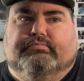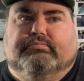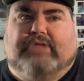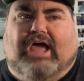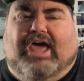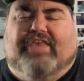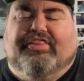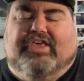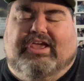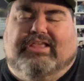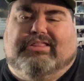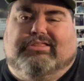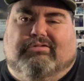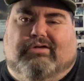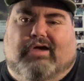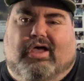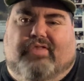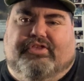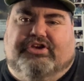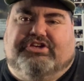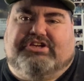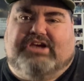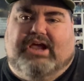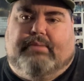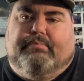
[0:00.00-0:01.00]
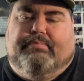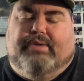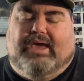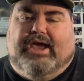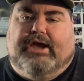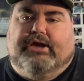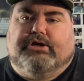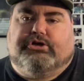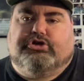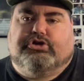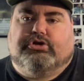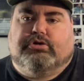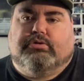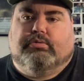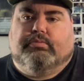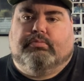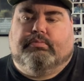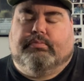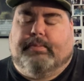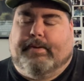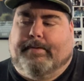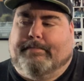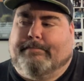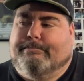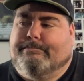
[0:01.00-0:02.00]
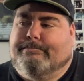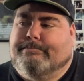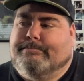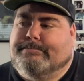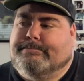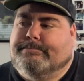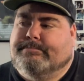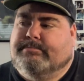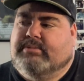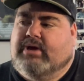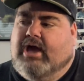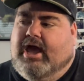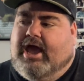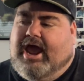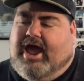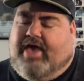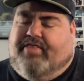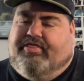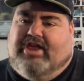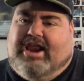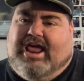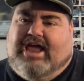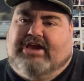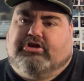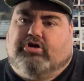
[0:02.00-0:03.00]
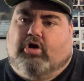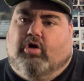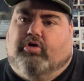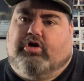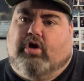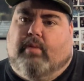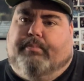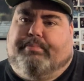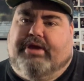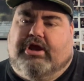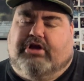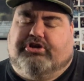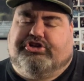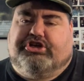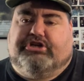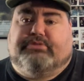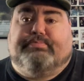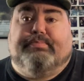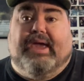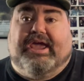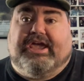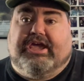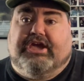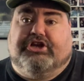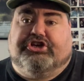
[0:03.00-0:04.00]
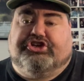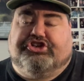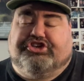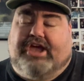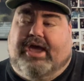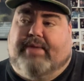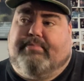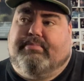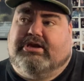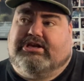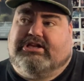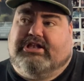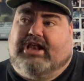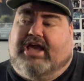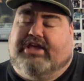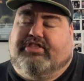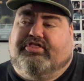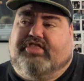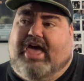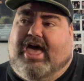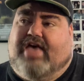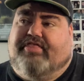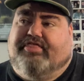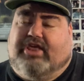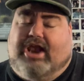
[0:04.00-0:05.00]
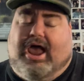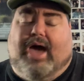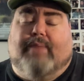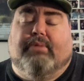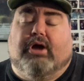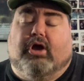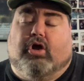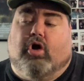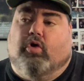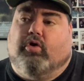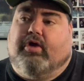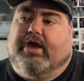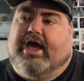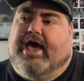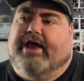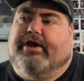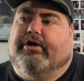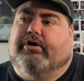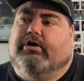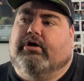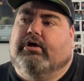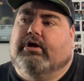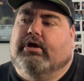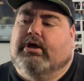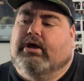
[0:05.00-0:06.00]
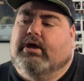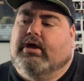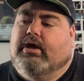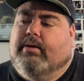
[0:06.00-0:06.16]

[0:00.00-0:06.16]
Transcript: I think they're on the same page. And then Antonio Pierce is making statements like that I'm a go-getter,